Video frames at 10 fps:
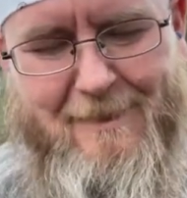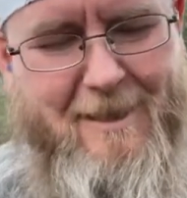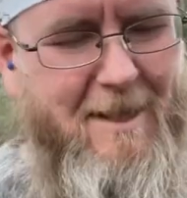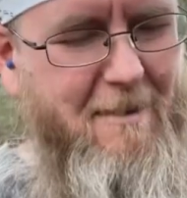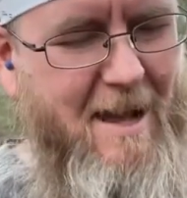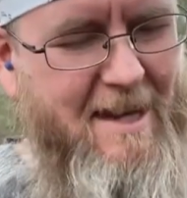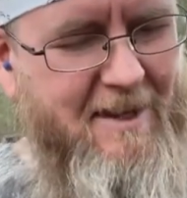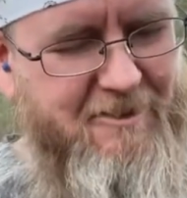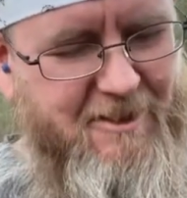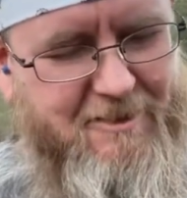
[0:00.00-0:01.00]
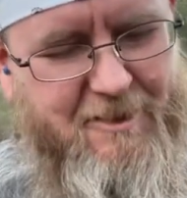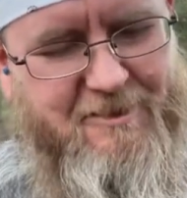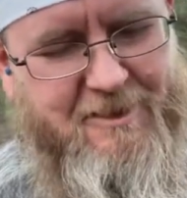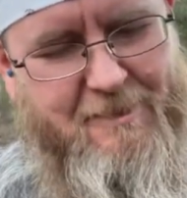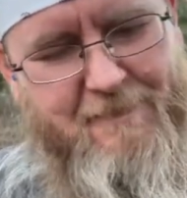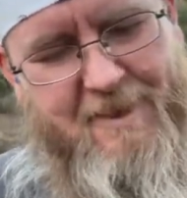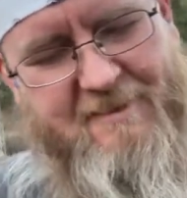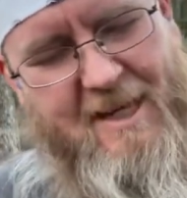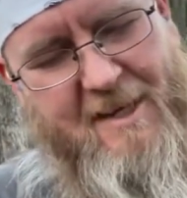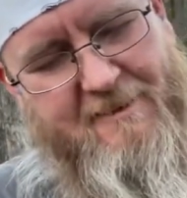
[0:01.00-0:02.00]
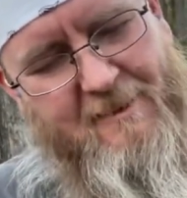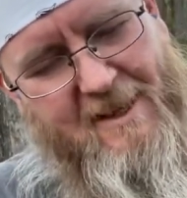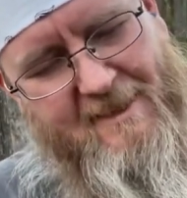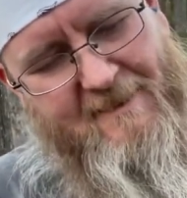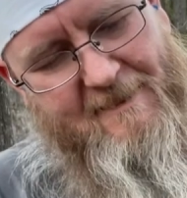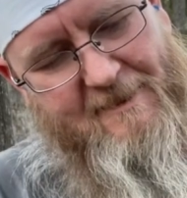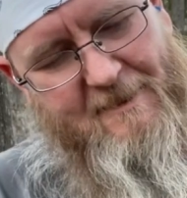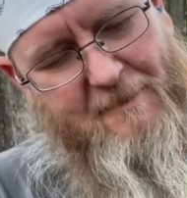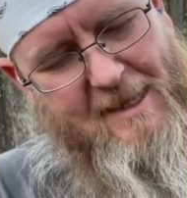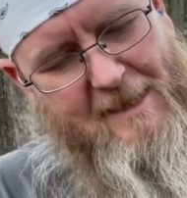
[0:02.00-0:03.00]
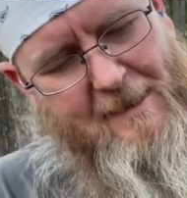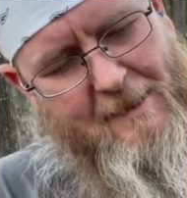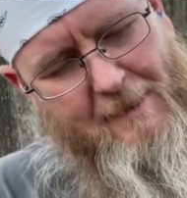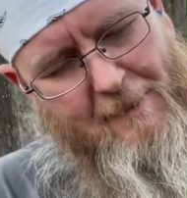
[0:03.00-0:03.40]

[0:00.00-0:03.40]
Oh, and I should have told you, the sights are like, they're there,